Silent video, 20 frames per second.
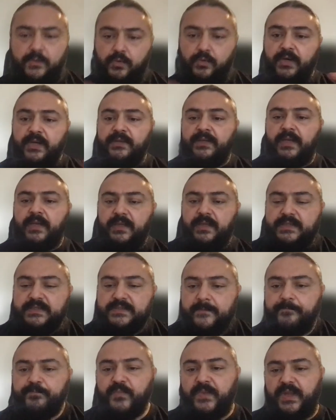the core idea
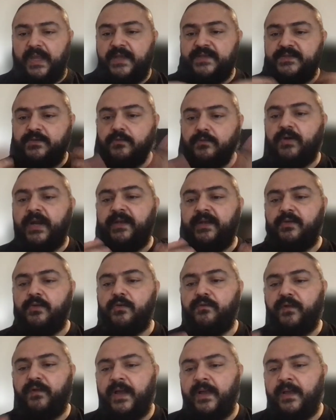is, as you're writing
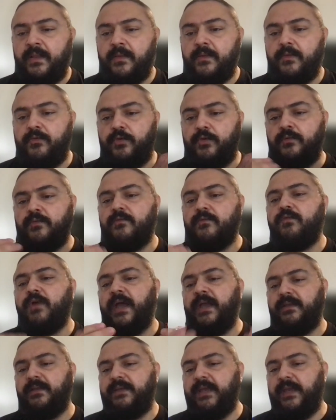your file, you don't
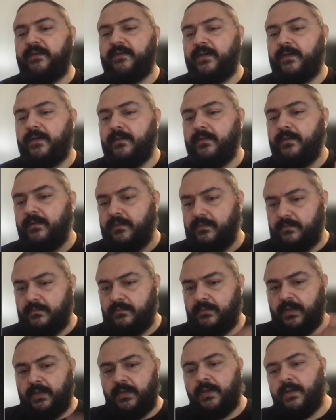write data
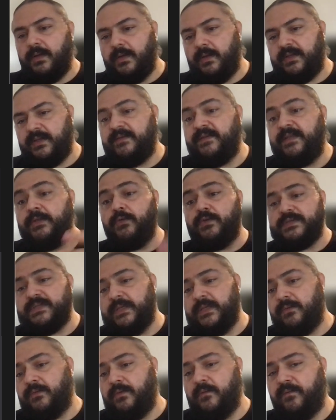
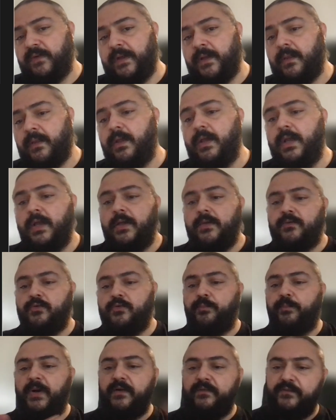continuously into the file.
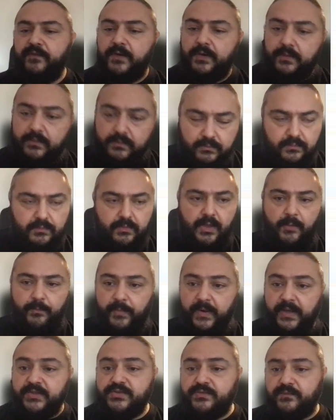You buffer a
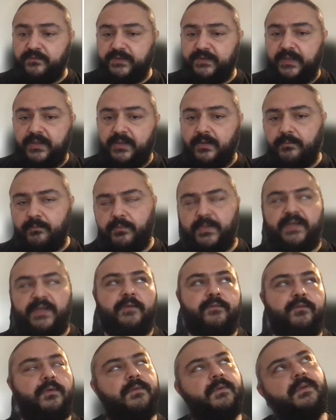bunch of data. By
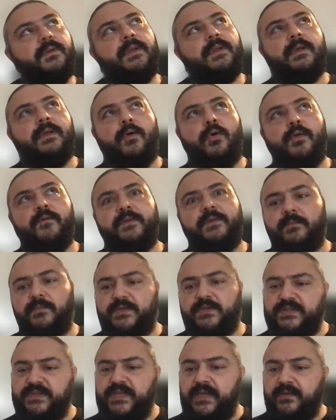default, all of
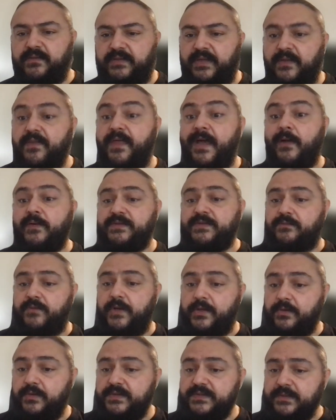them just take 10,000
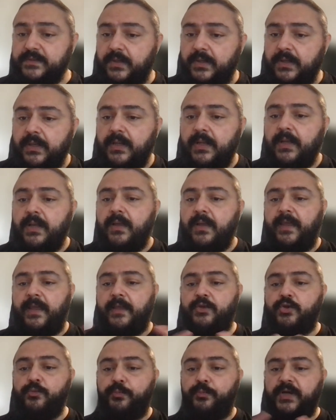records.
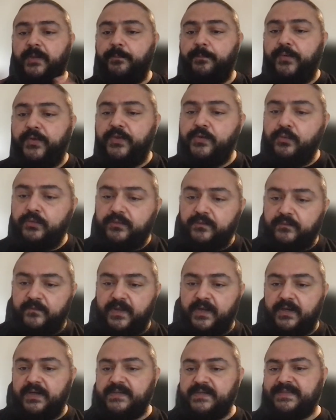And you compute
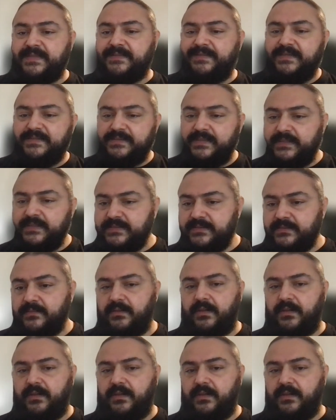various statistics